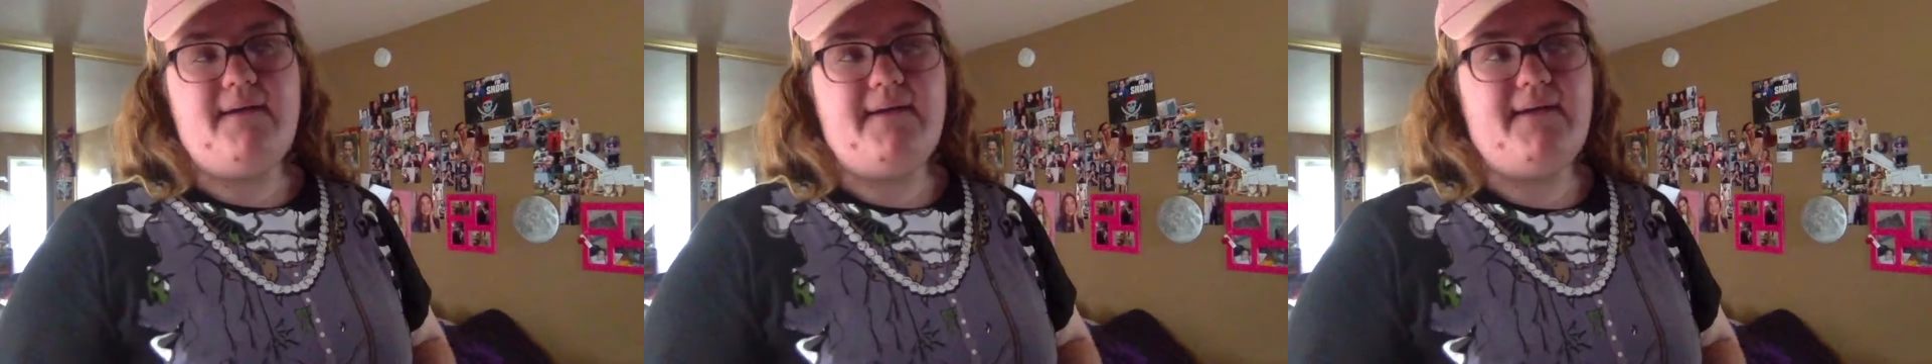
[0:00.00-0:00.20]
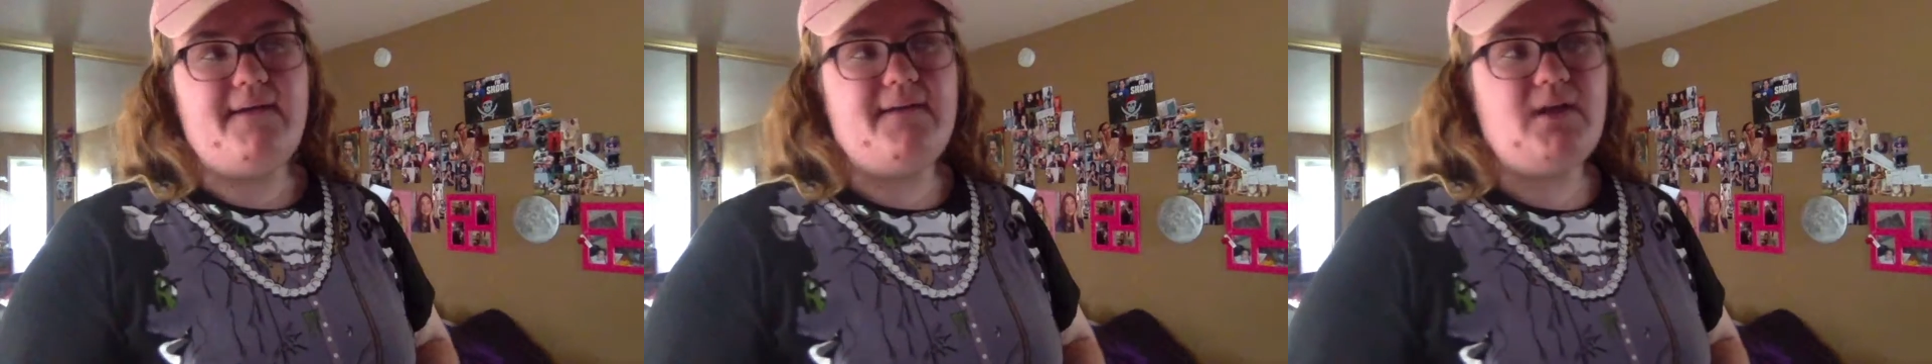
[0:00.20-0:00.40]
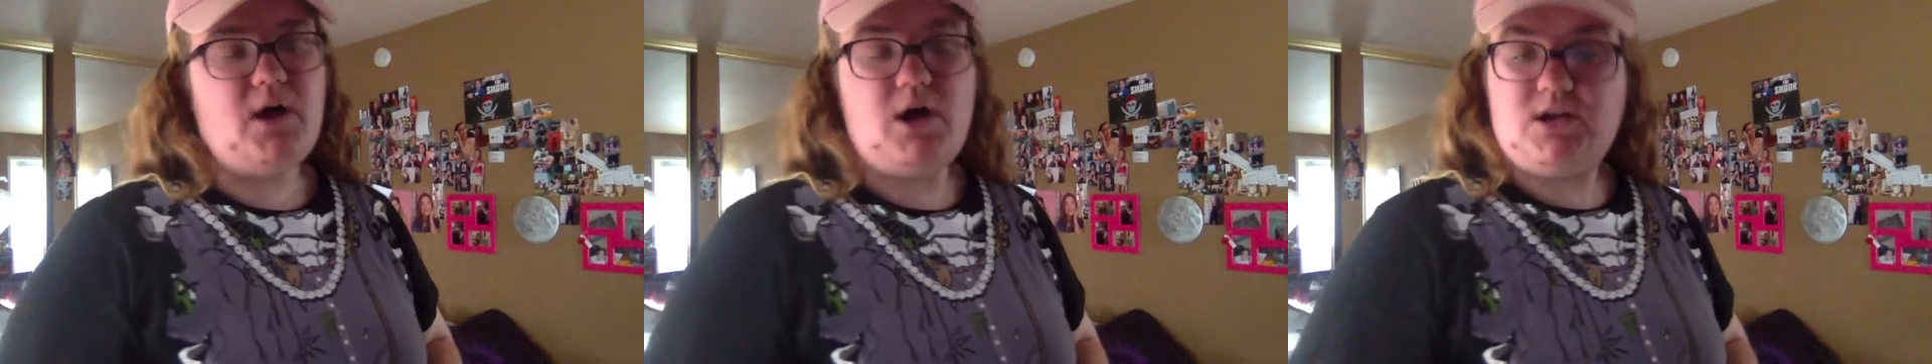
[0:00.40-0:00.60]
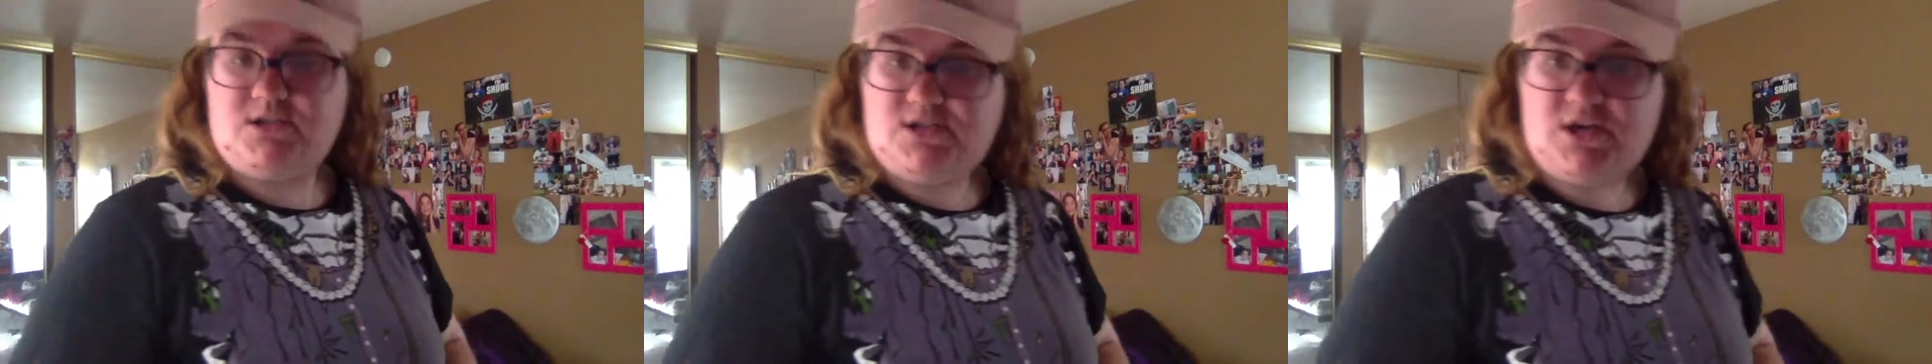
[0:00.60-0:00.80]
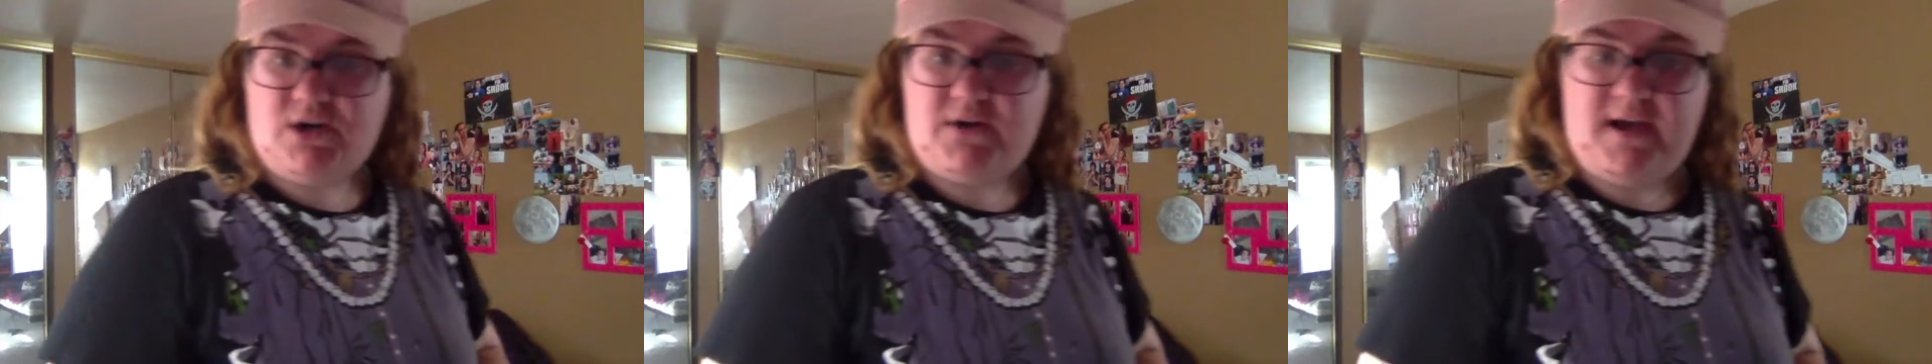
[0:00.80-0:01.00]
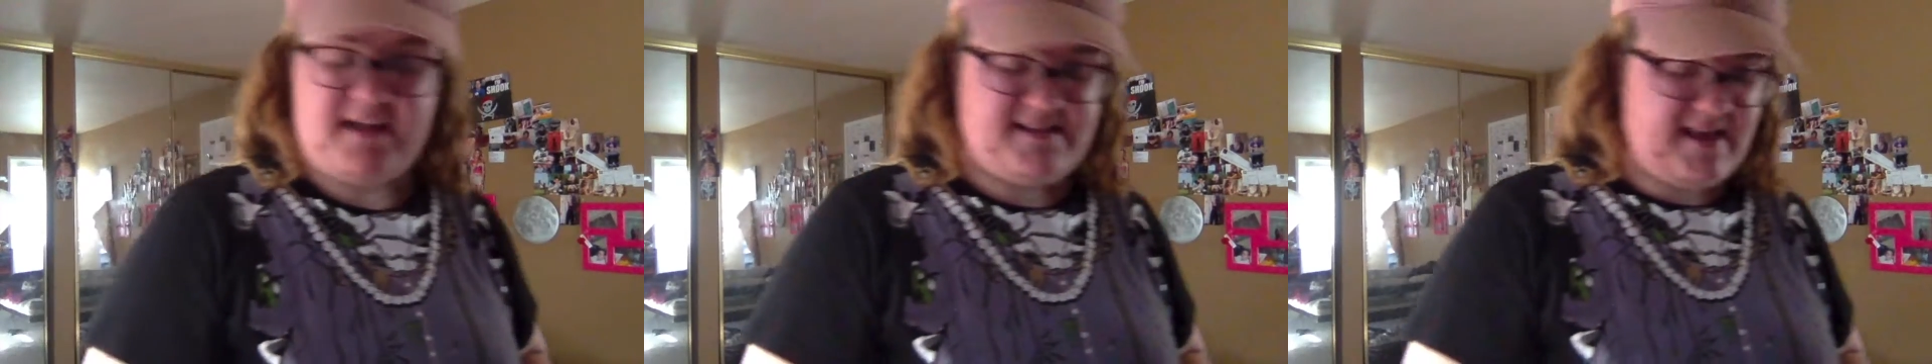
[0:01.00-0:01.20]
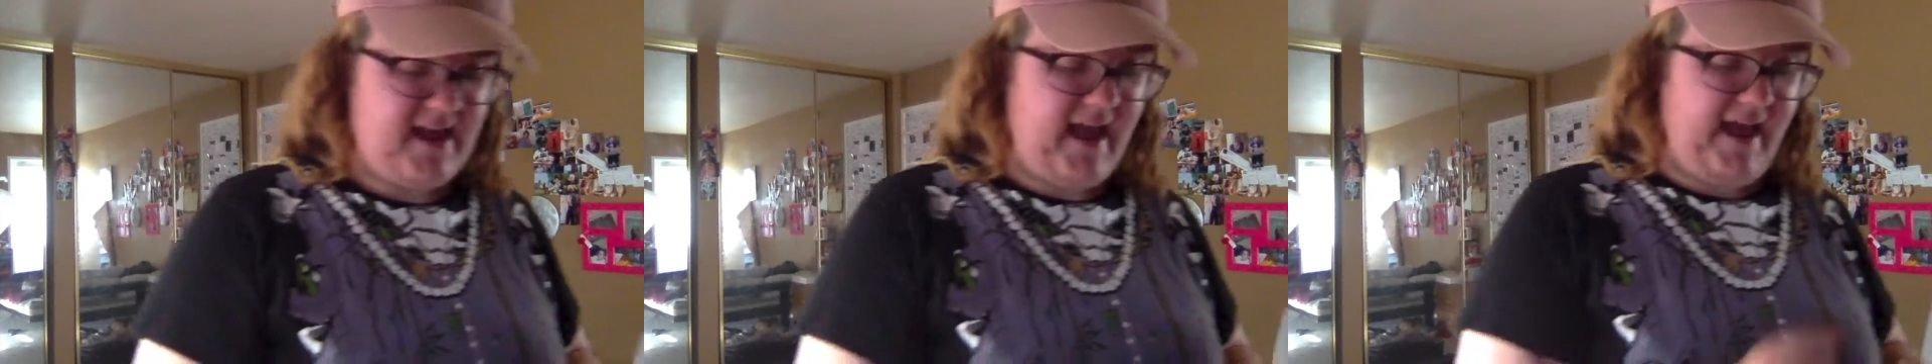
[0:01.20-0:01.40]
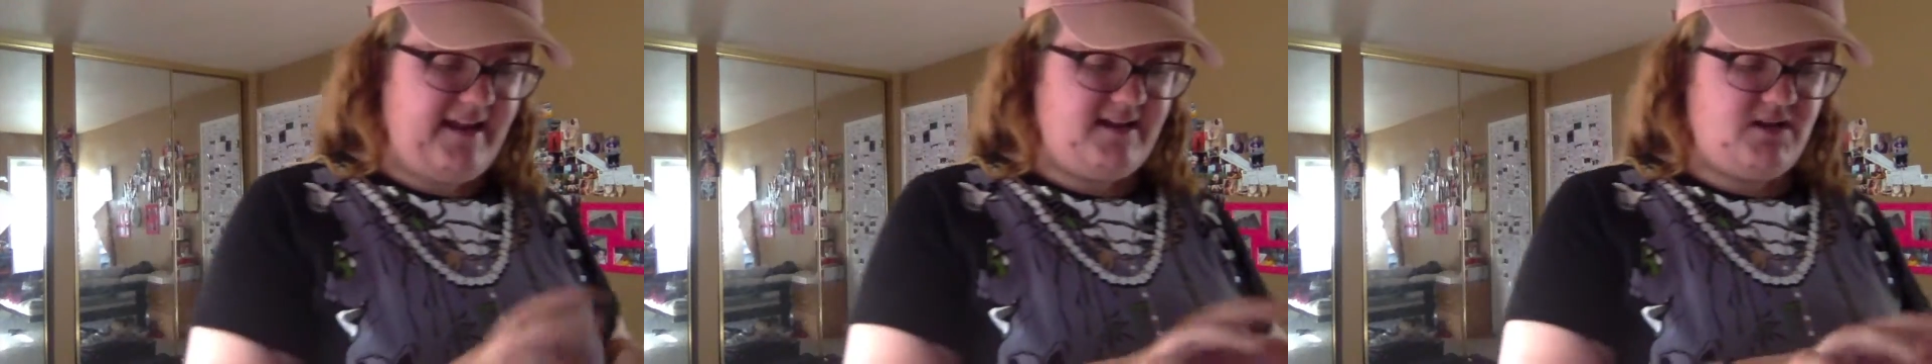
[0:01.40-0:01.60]
And also, as I
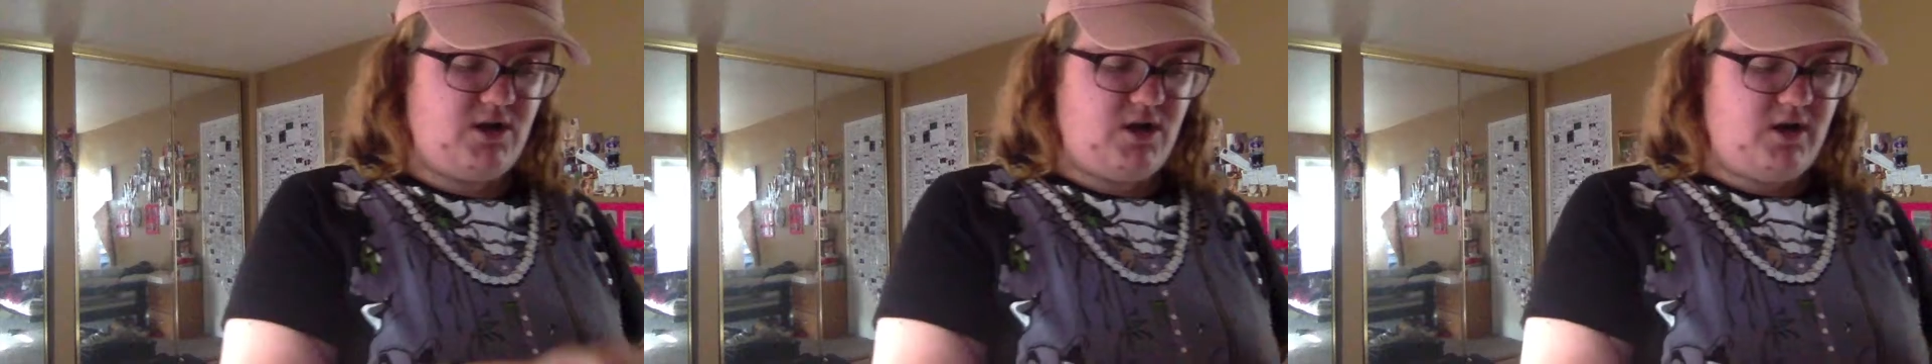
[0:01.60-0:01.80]
added